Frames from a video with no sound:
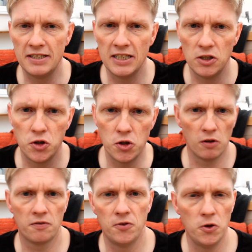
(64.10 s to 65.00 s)
eating
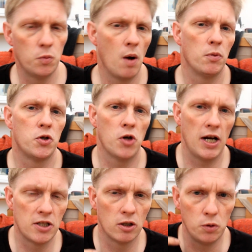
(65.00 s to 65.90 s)
junk food when we're
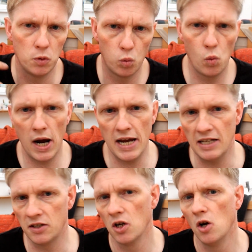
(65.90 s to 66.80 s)
trying to lose
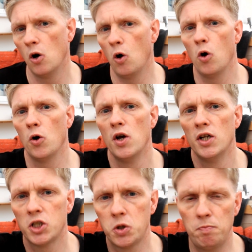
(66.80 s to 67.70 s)
weight or
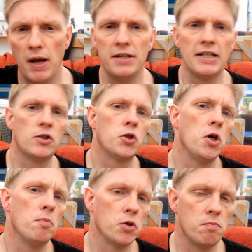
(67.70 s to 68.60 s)
spending
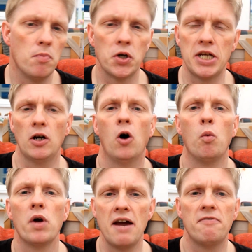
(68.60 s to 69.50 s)
too much money or
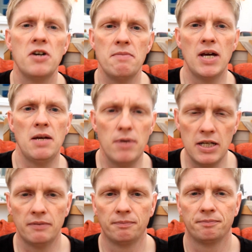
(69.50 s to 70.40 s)
whatever it may
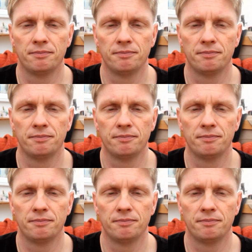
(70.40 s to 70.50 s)
be.